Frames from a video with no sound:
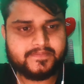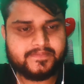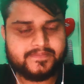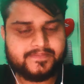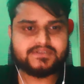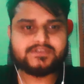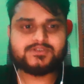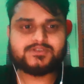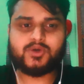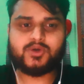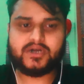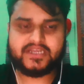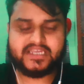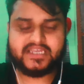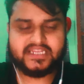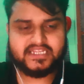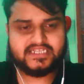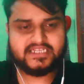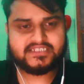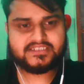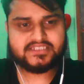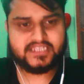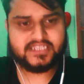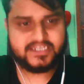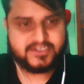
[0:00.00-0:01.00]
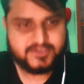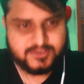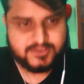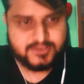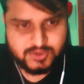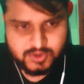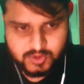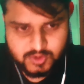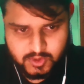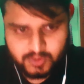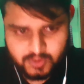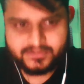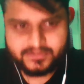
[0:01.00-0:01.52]
So, Akhilesh, thank you
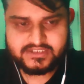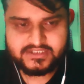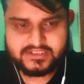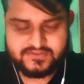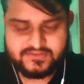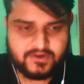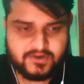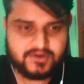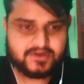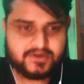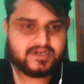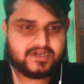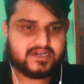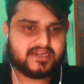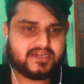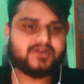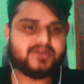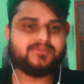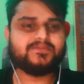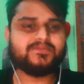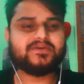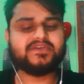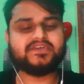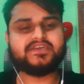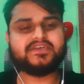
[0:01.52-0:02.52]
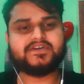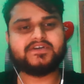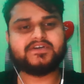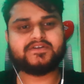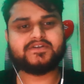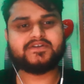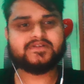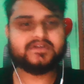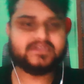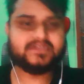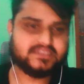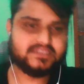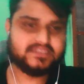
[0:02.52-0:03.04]
so much for coming here
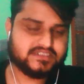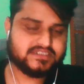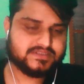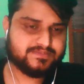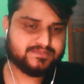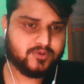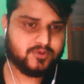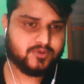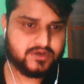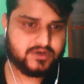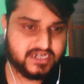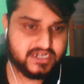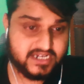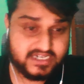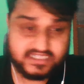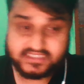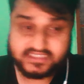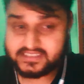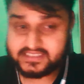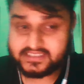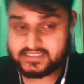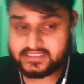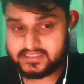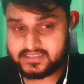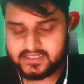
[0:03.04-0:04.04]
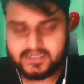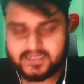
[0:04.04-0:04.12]
in this podcast.